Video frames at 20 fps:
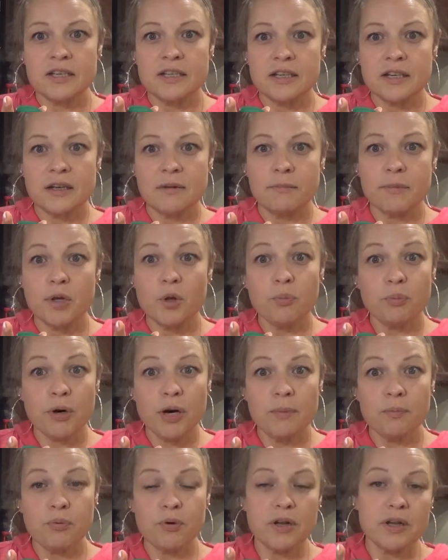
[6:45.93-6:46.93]
did a meal
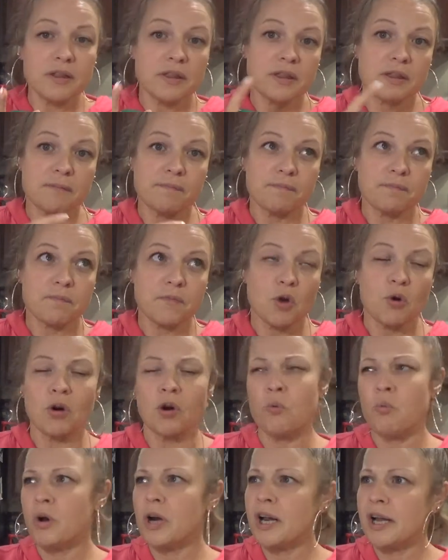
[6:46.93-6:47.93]
prep with,
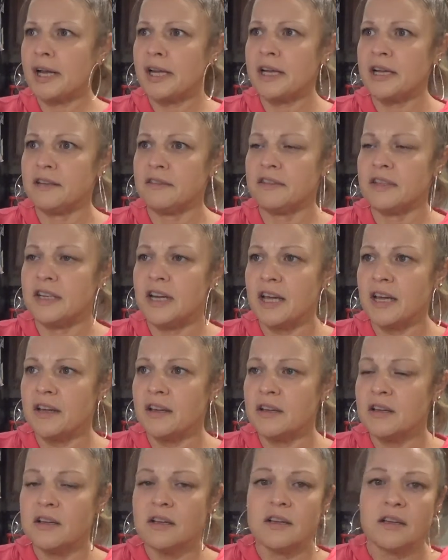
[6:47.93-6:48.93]
or what I eat in a
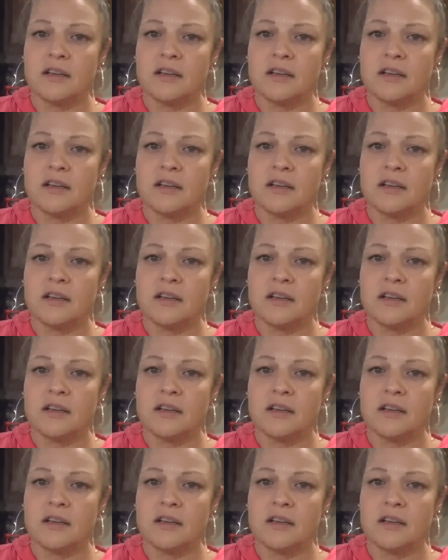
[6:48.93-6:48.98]
day,